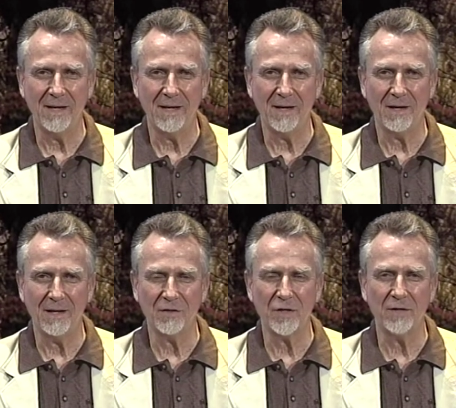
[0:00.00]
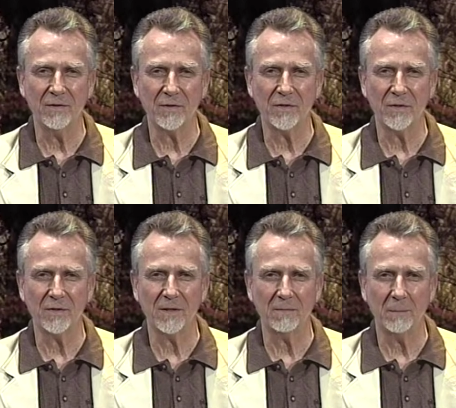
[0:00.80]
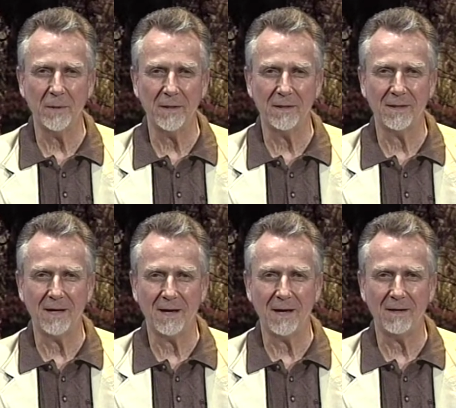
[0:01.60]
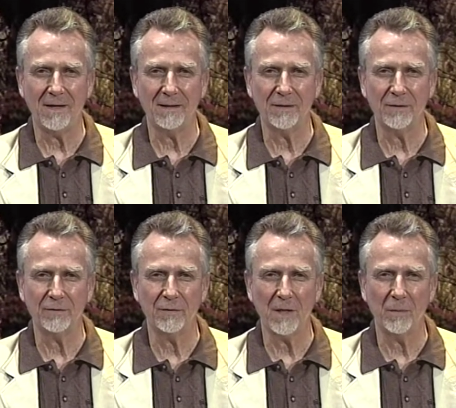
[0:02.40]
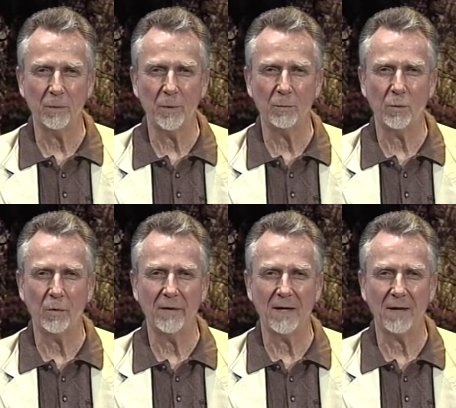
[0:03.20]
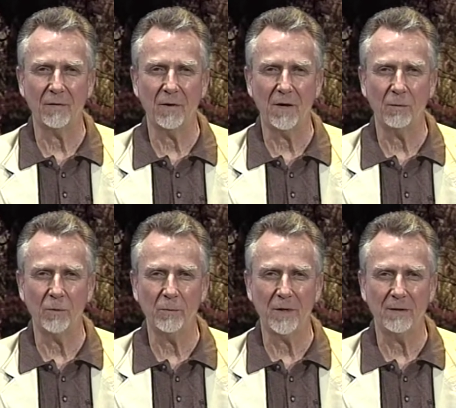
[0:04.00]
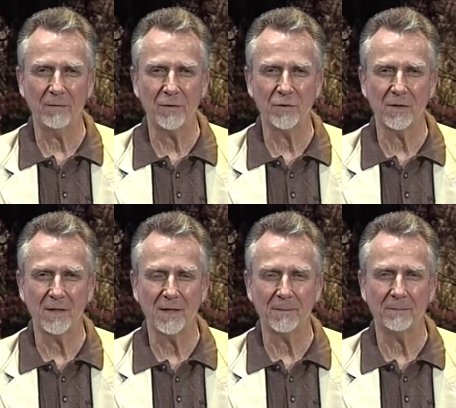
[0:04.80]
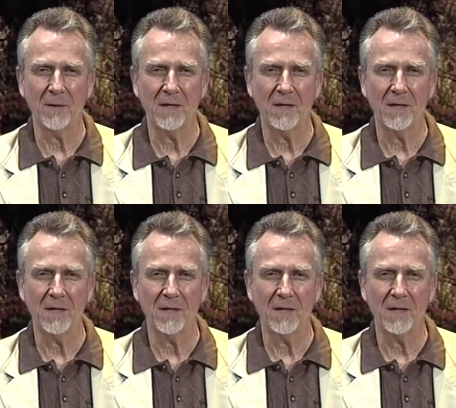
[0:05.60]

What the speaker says: engenders a certain appeal. I like this film a little bit more than I thought I would when I ventured in.